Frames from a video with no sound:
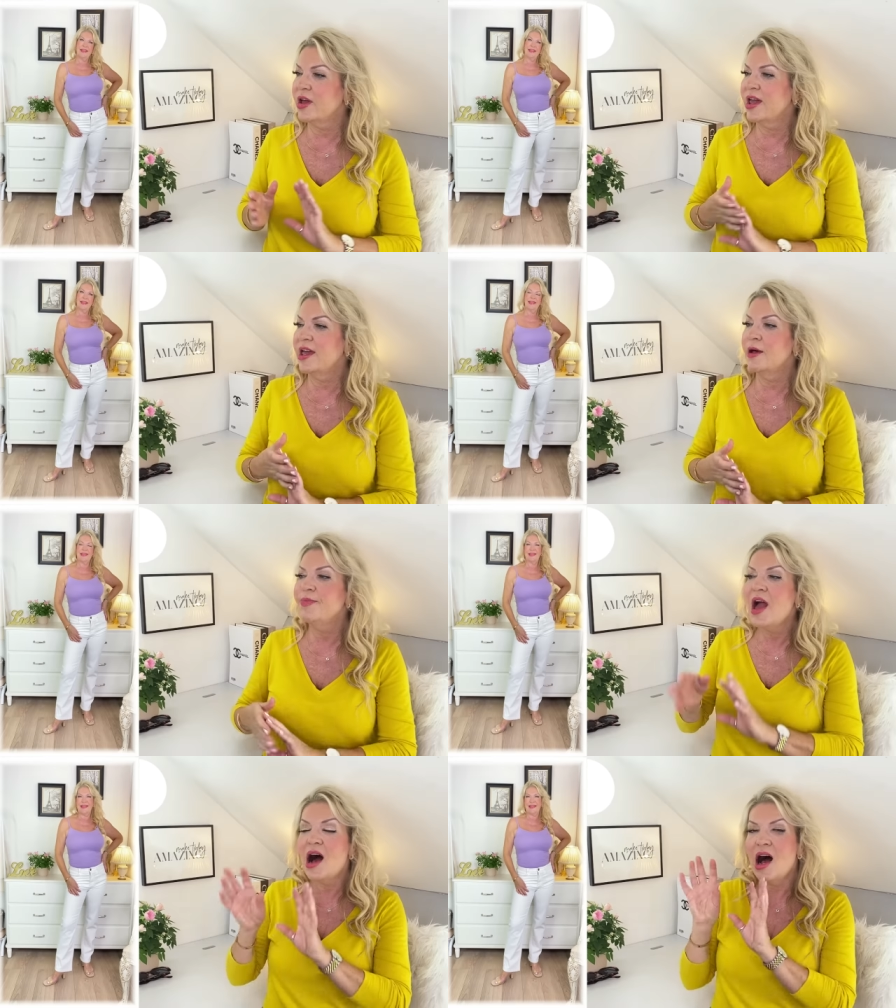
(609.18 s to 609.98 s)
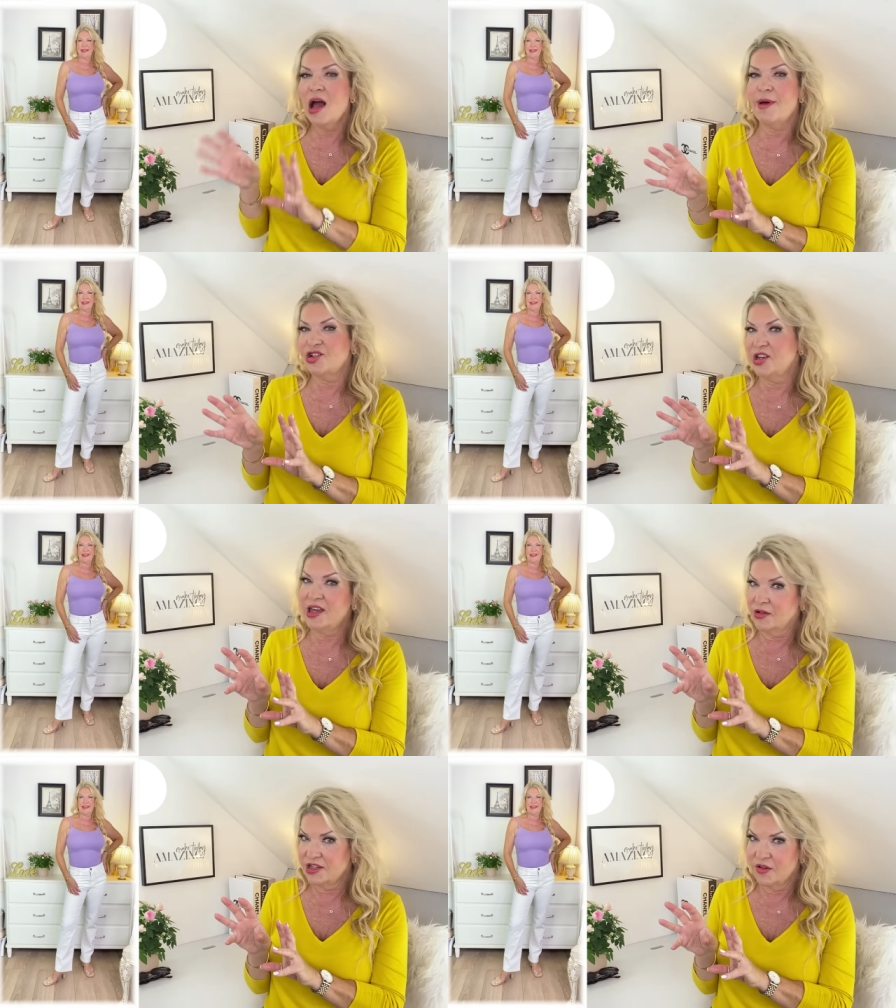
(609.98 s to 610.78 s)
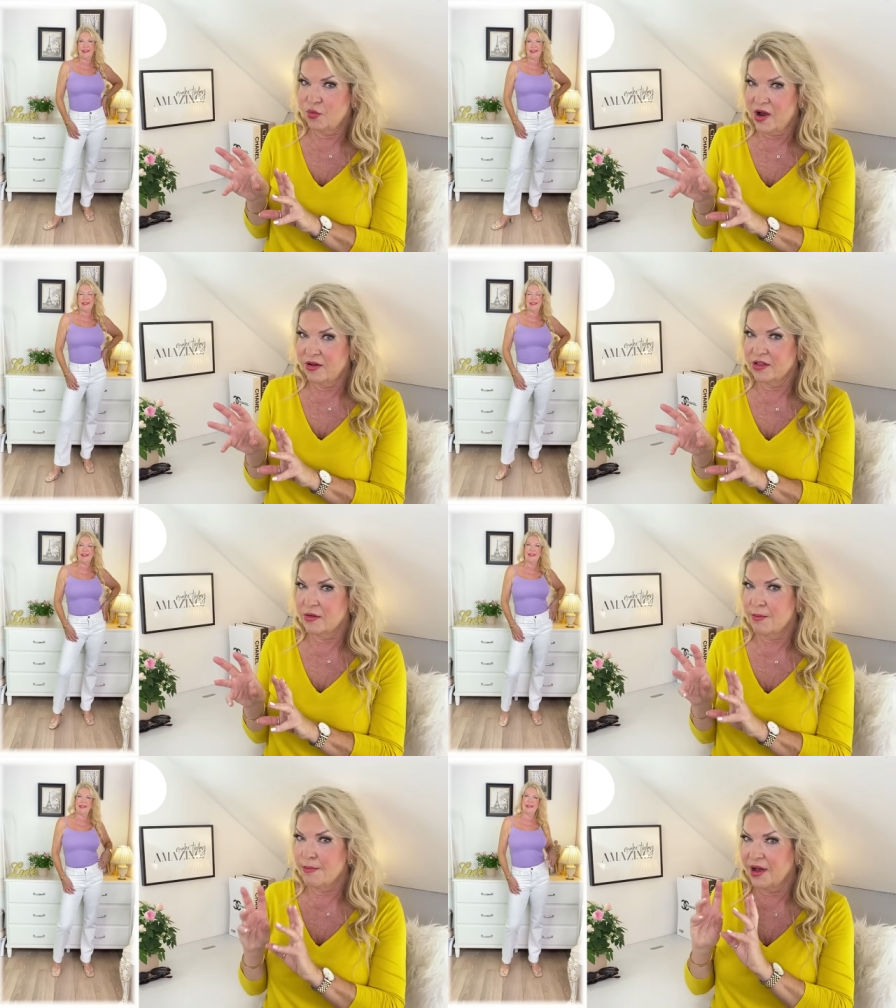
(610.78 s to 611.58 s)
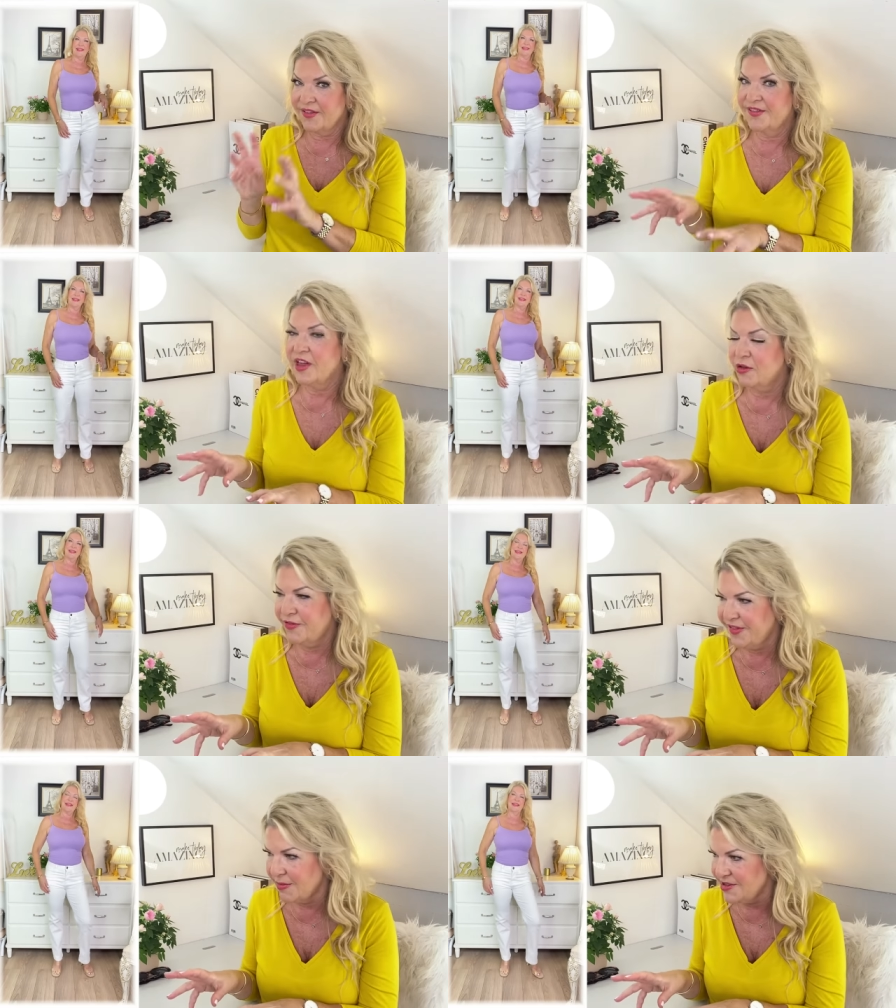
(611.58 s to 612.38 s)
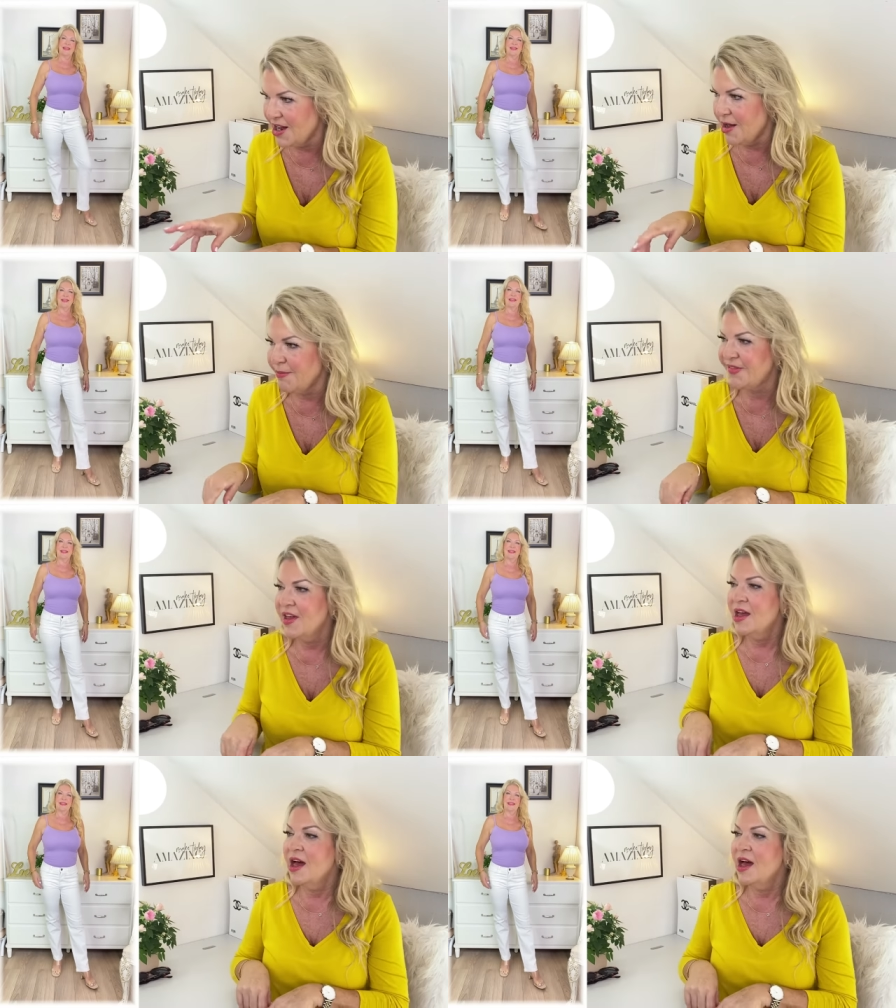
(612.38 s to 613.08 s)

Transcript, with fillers: here, I'm actually guilty of wearing them myself sometimes.